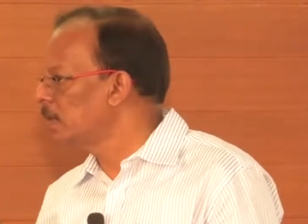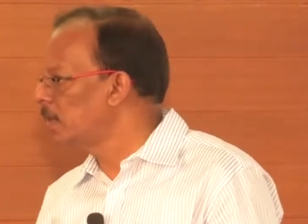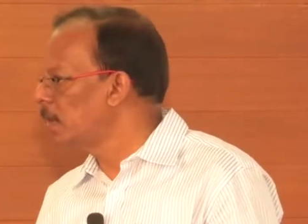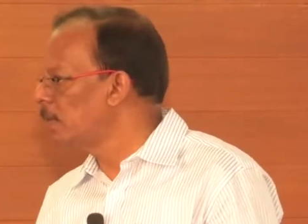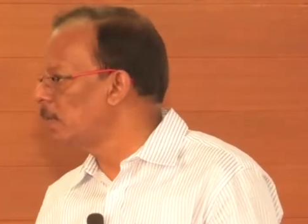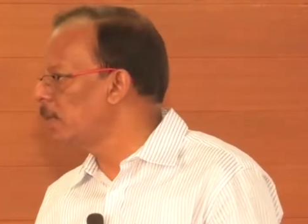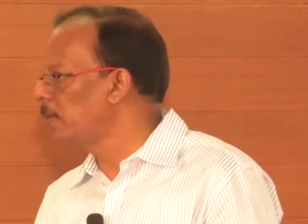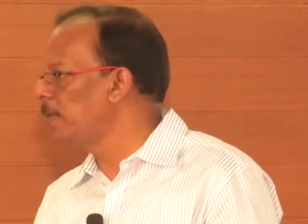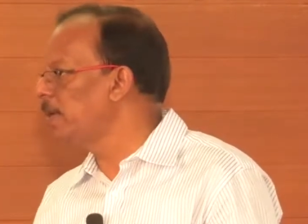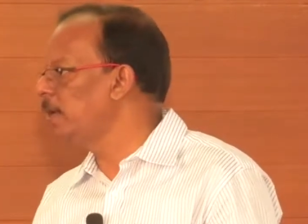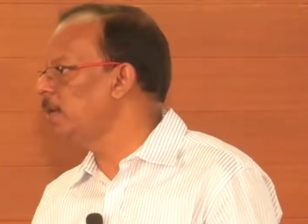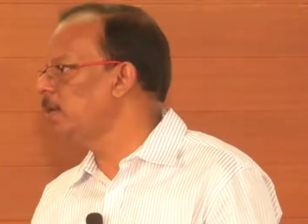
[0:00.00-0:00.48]
The
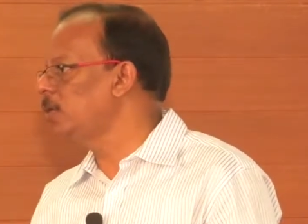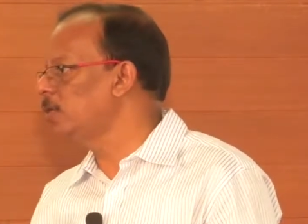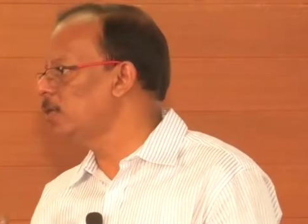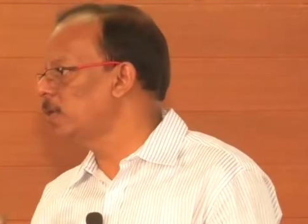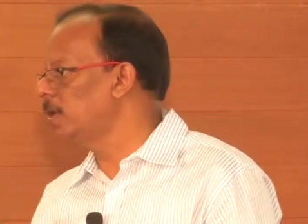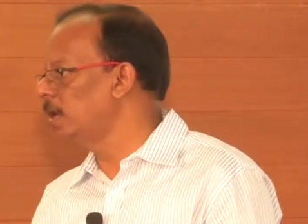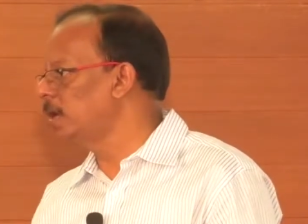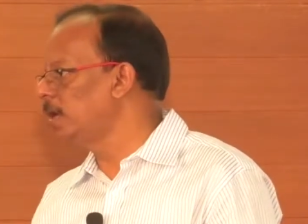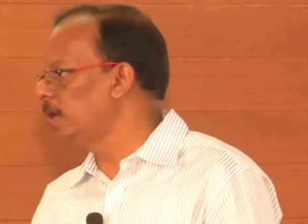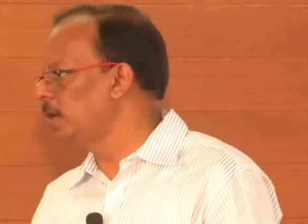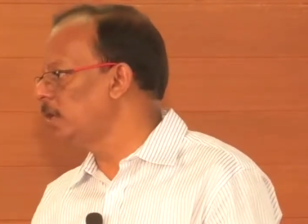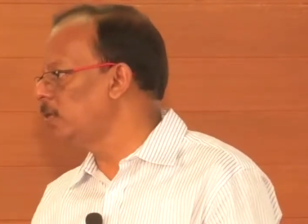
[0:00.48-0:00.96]
moment you
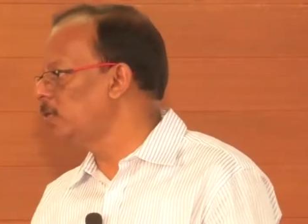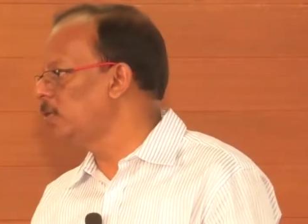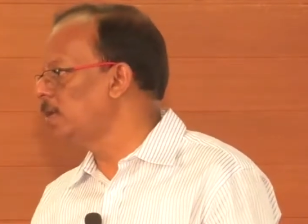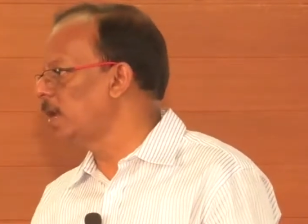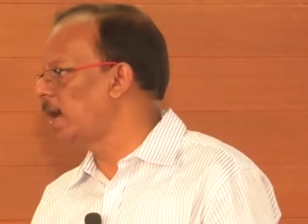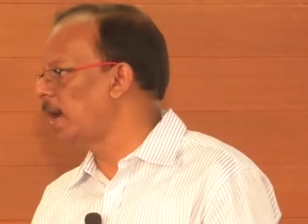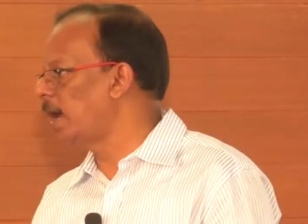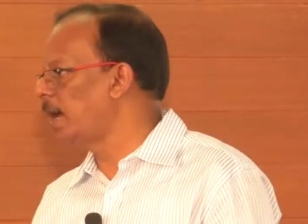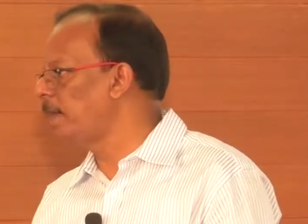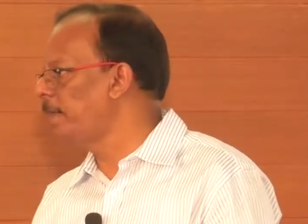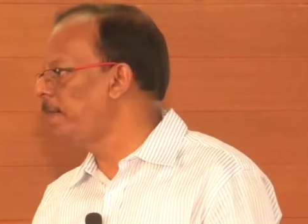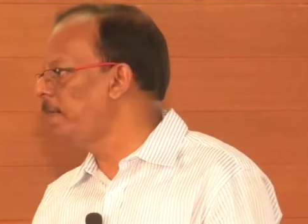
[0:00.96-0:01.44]
get into
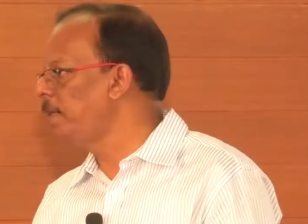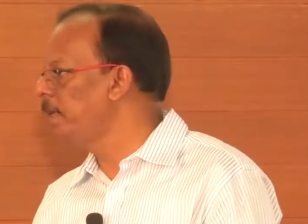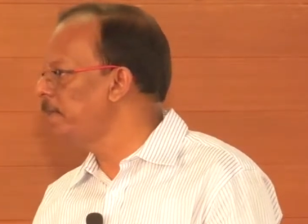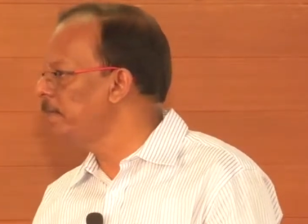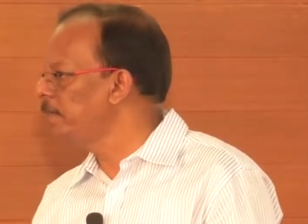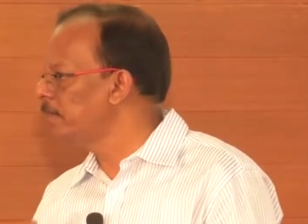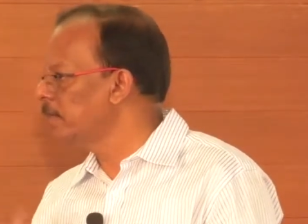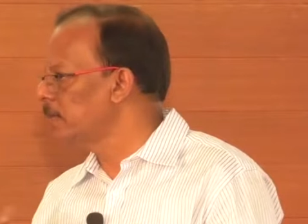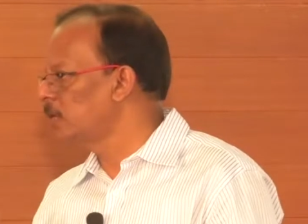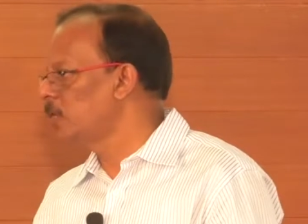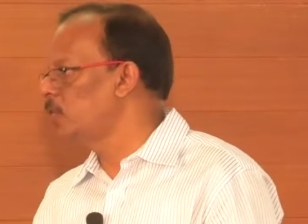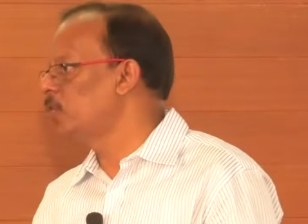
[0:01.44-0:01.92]
the app
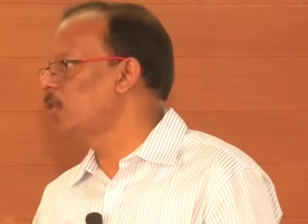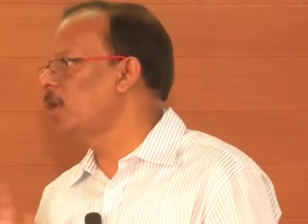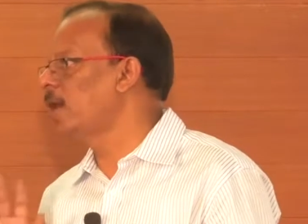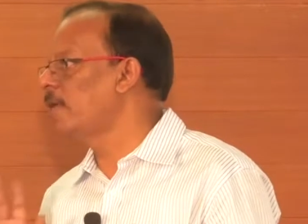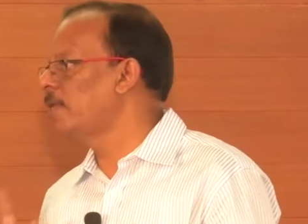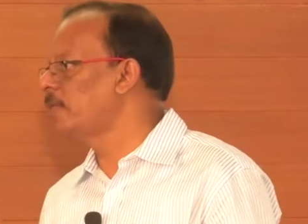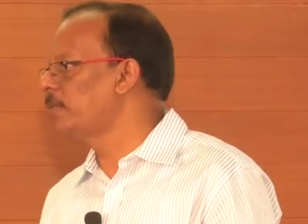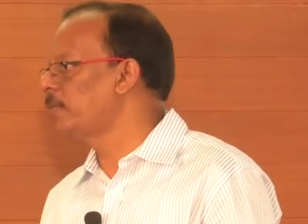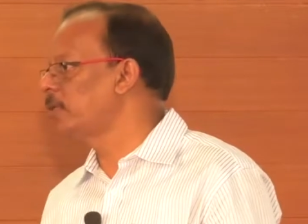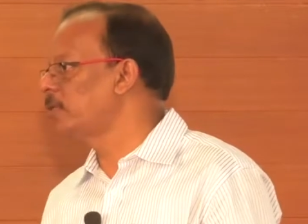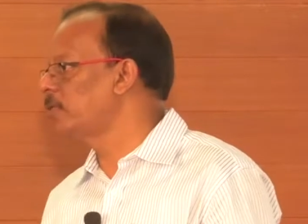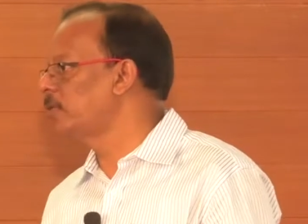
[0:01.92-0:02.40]
you
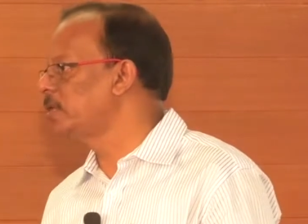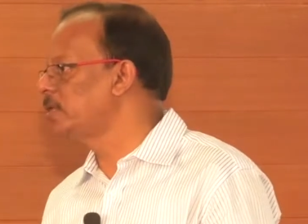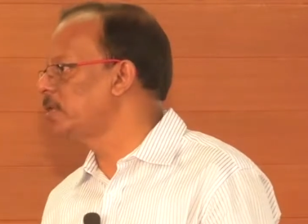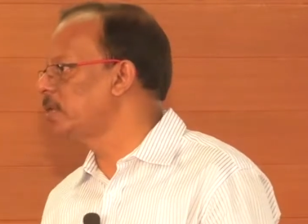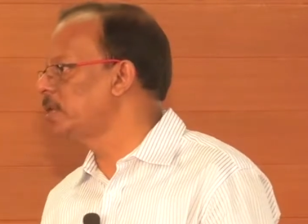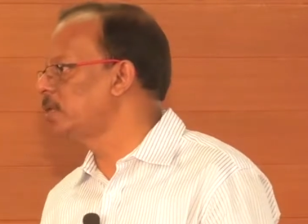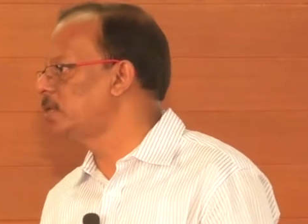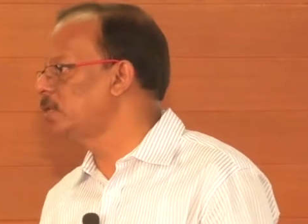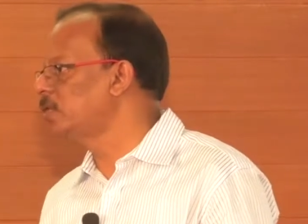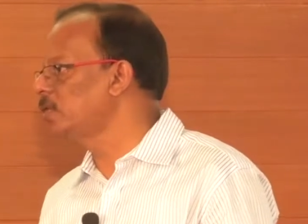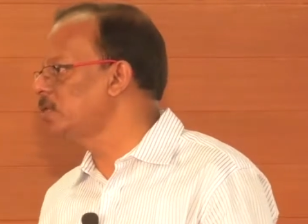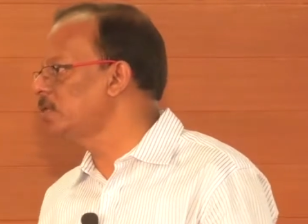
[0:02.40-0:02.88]
have a
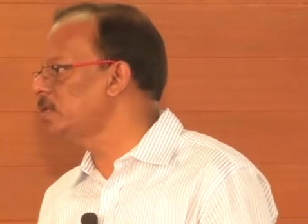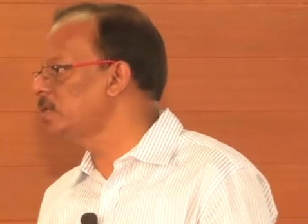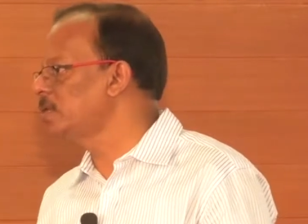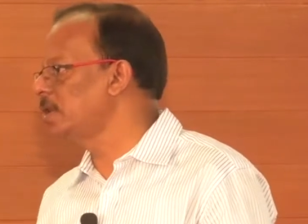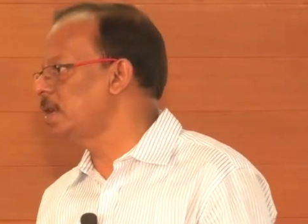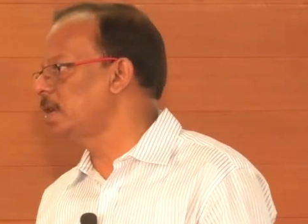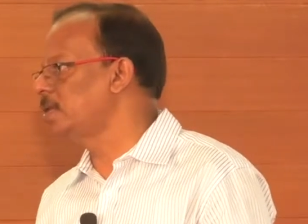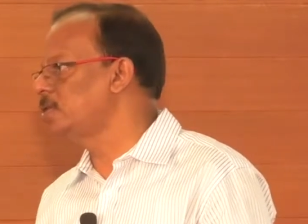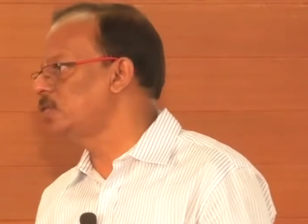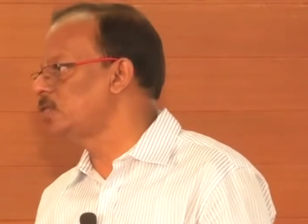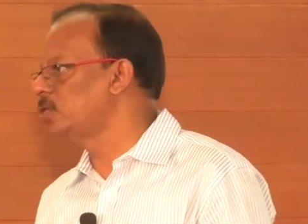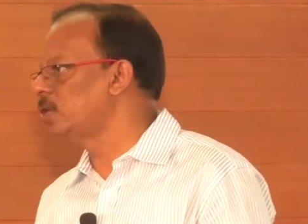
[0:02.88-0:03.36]
provision to
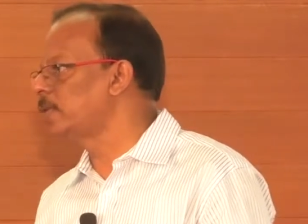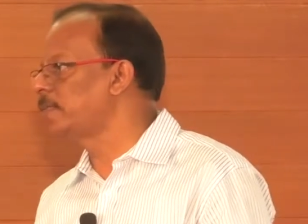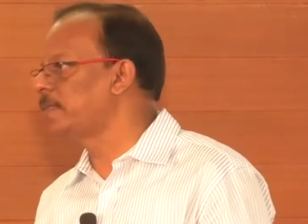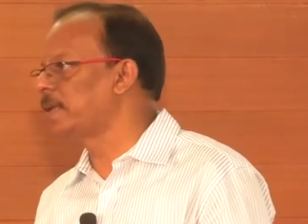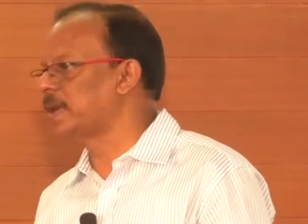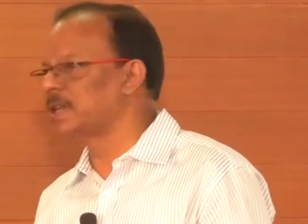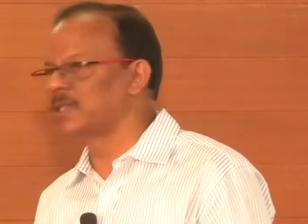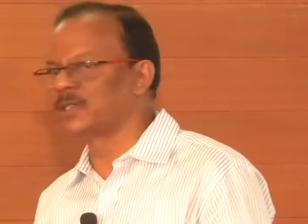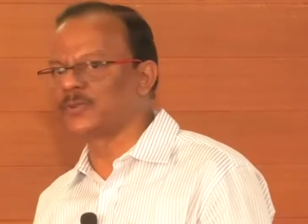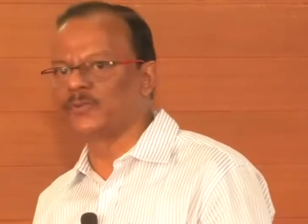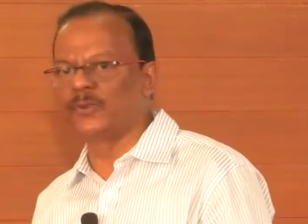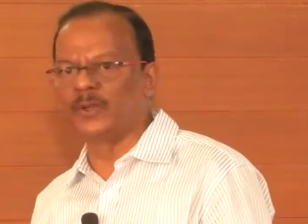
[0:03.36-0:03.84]
change your
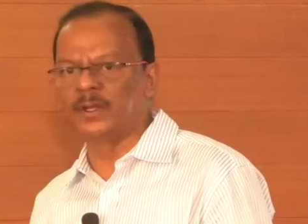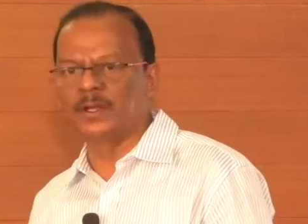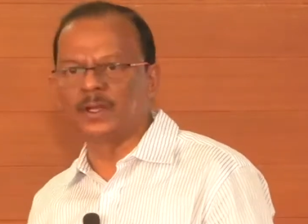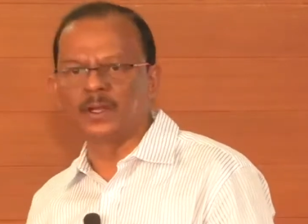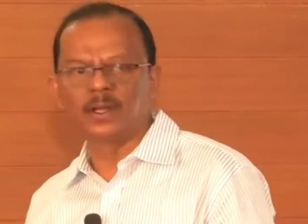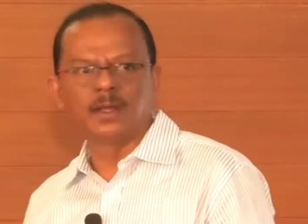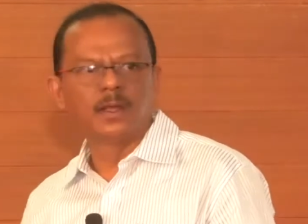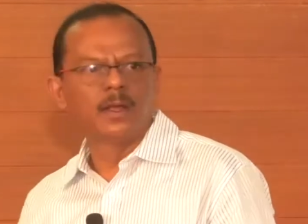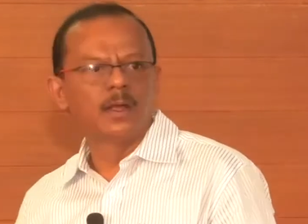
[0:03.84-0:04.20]
password.